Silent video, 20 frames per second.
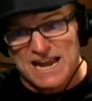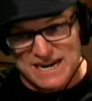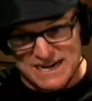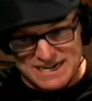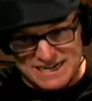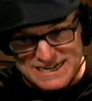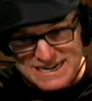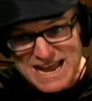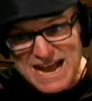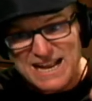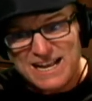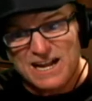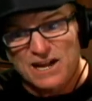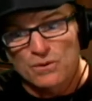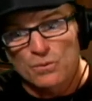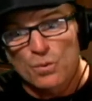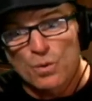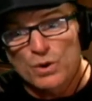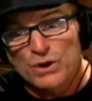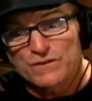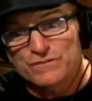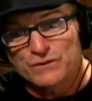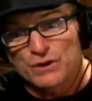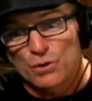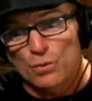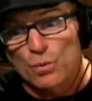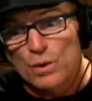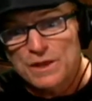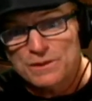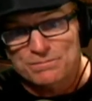Knock on wood if you're
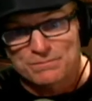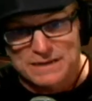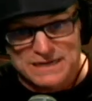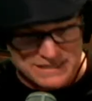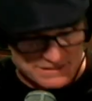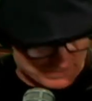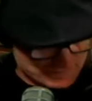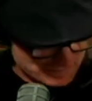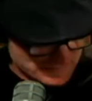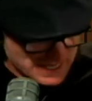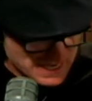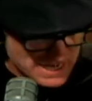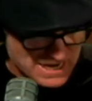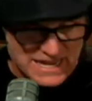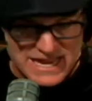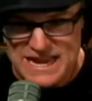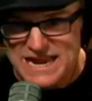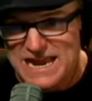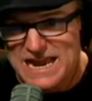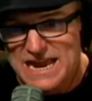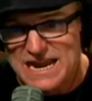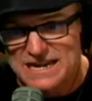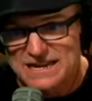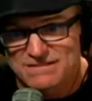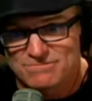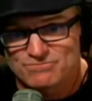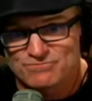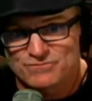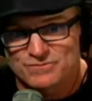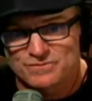with me, and
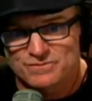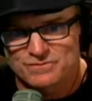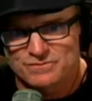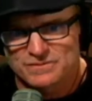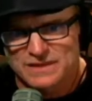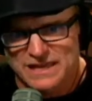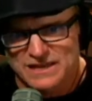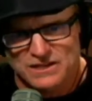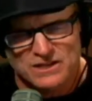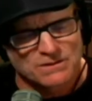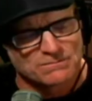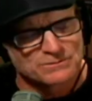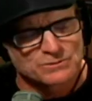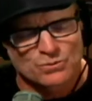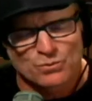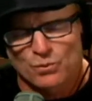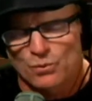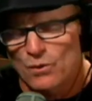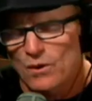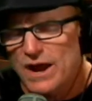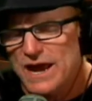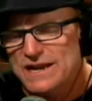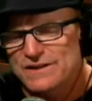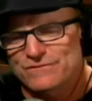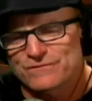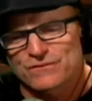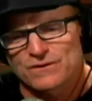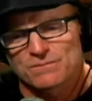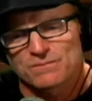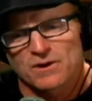that comes right
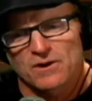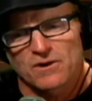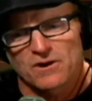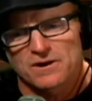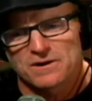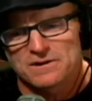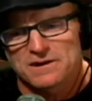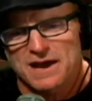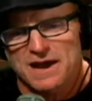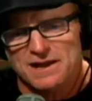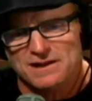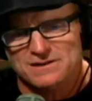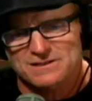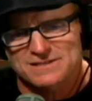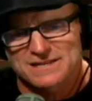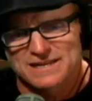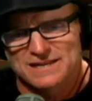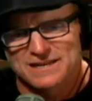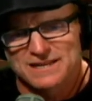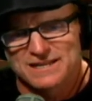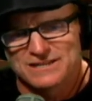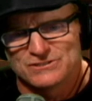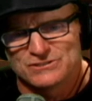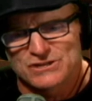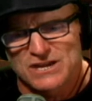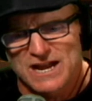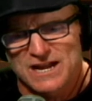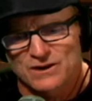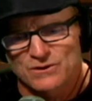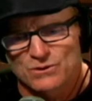from Hard Knocks and
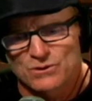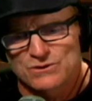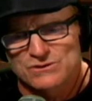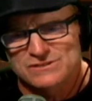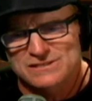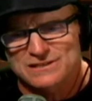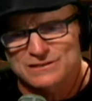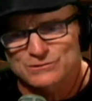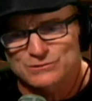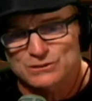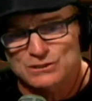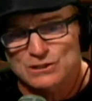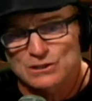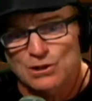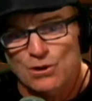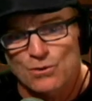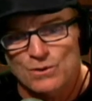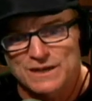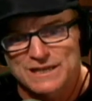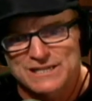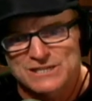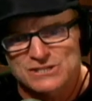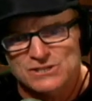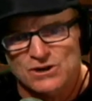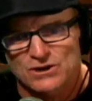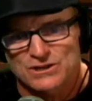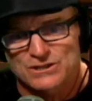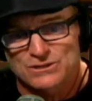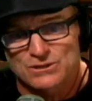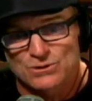John Gruden's little slogan he
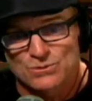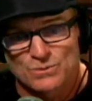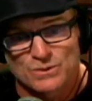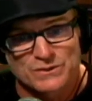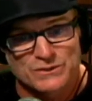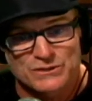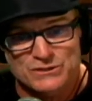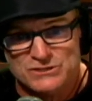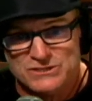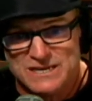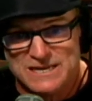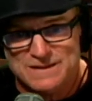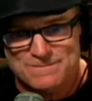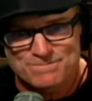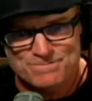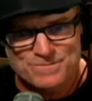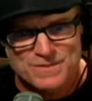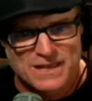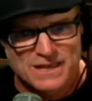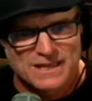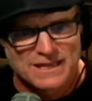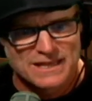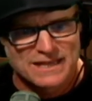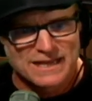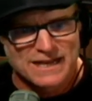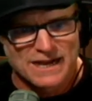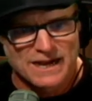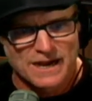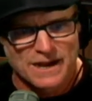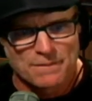started doing with his team.
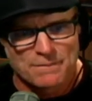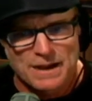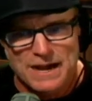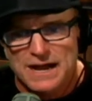I'm